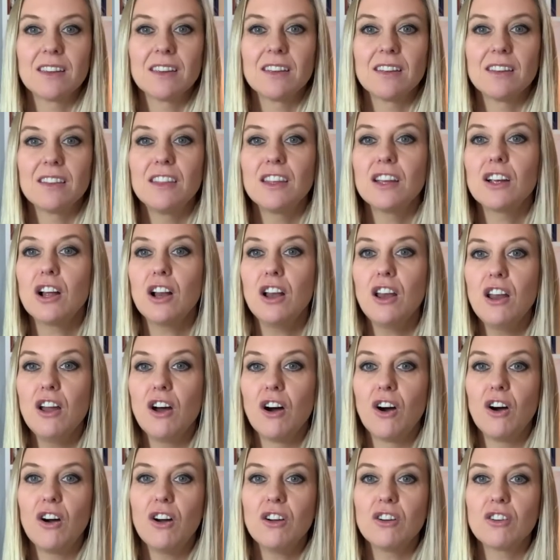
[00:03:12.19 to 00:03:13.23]
The
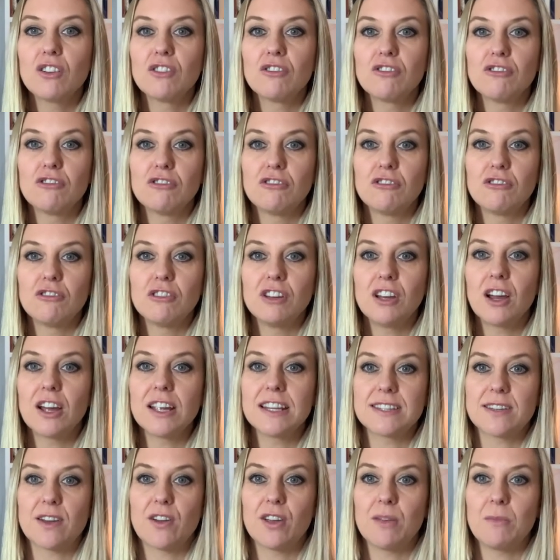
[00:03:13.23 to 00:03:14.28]
clock or
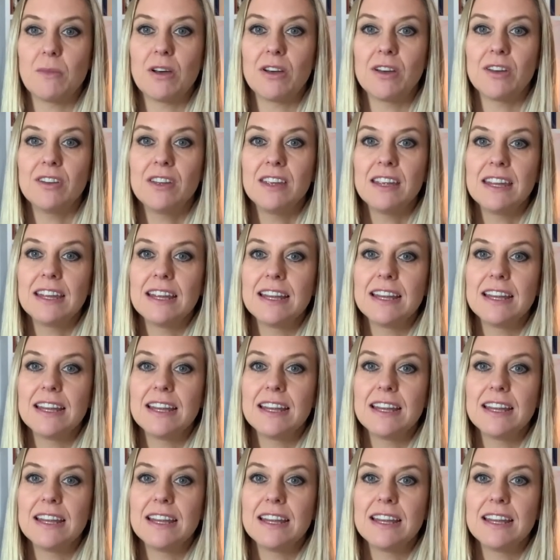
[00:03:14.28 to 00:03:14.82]
light timer,